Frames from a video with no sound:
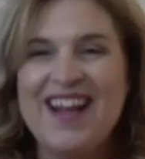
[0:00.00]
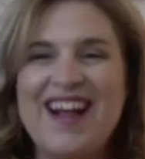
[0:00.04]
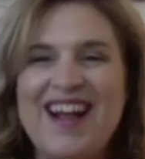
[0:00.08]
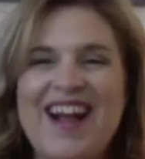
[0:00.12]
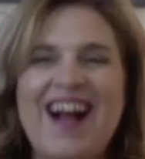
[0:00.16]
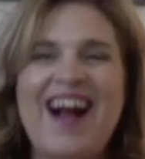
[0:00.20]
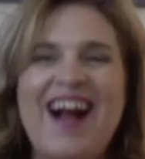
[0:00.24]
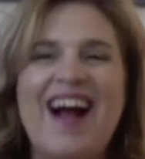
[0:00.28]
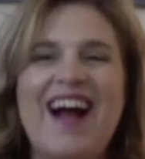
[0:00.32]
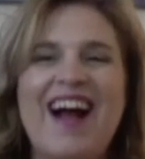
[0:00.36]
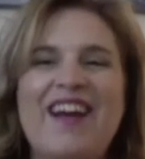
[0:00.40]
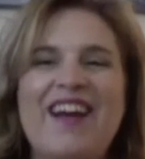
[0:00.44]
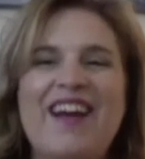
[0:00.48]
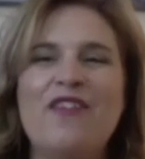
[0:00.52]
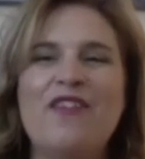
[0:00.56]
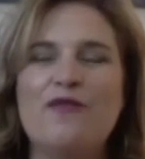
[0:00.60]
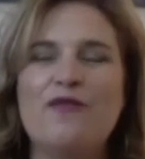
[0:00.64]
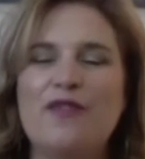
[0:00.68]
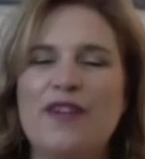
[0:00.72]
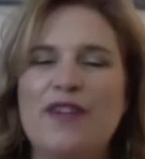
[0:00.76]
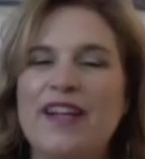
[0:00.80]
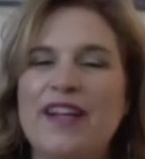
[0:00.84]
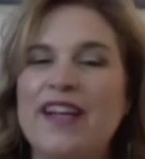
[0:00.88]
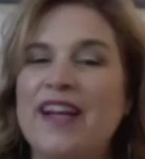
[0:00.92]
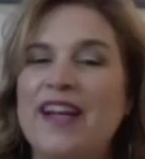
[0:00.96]
I don't
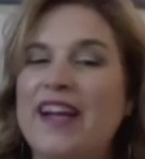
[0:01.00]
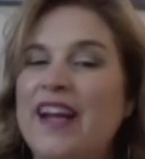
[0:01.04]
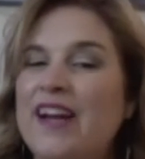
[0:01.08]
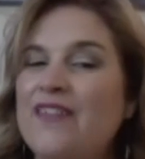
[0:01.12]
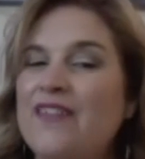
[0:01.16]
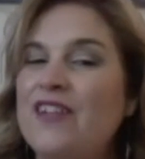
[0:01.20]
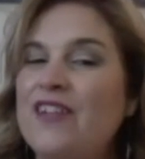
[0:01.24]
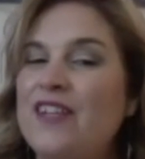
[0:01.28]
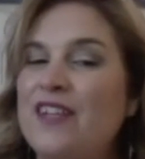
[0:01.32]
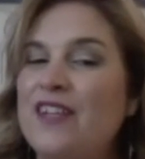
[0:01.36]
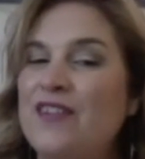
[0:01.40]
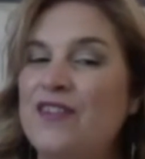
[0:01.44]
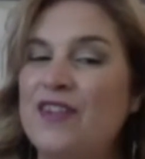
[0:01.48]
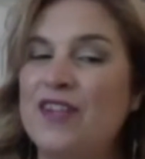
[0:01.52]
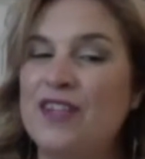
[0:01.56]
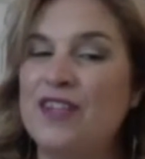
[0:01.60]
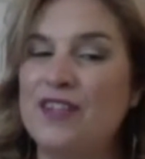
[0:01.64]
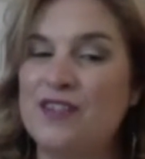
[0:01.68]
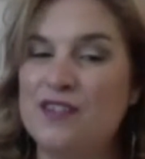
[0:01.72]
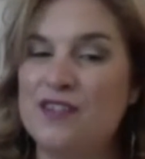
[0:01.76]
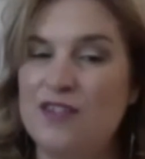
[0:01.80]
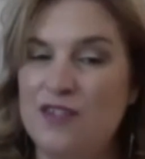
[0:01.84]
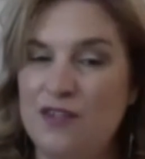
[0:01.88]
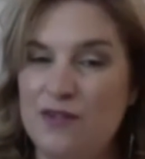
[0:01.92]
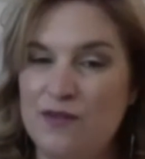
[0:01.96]
feel like I have to give an
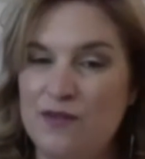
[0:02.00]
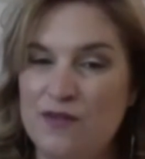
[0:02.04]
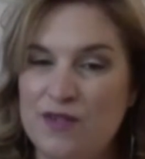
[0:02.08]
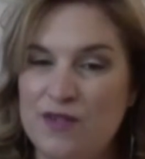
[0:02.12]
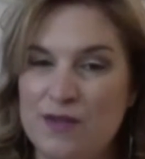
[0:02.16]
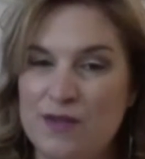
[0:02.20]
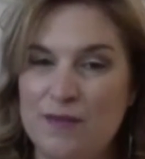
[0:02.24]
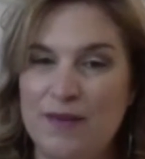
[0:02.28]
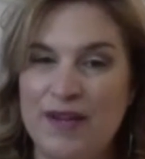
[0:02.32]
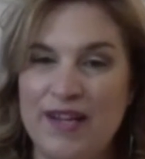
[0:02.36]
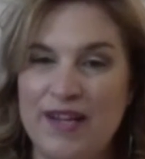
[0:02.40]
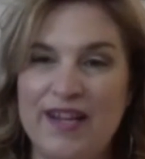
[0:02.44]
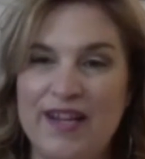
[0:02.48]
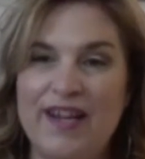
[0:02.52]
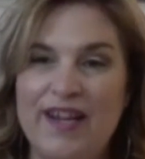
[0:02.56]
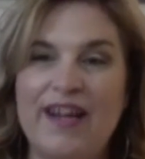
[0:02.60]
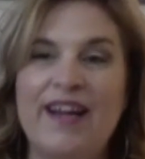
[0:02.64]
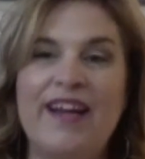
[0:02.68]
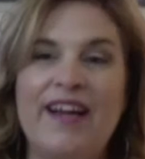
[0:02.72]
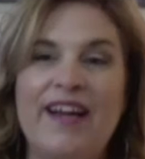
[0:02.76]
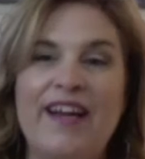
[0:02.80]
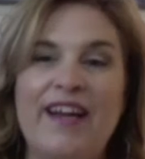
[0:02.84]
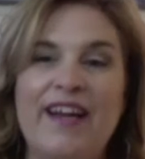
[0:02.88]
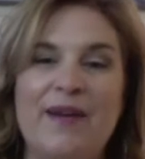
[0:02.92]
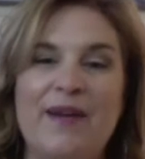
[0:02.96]
excuse, but
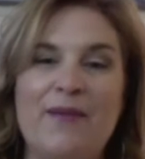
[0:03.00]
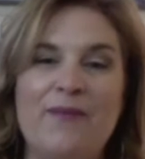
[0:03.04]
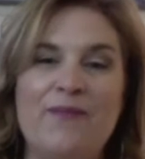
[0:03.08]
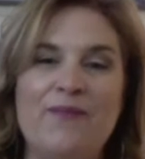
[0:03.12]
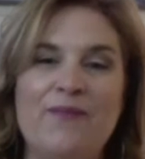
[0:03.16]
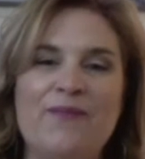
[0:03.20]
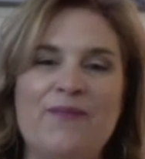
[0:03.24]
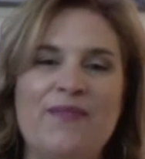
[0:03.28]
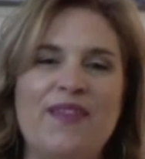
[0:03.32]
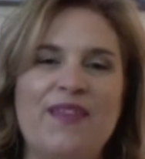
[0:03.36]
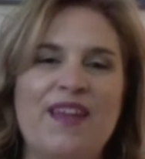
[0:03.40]
I'm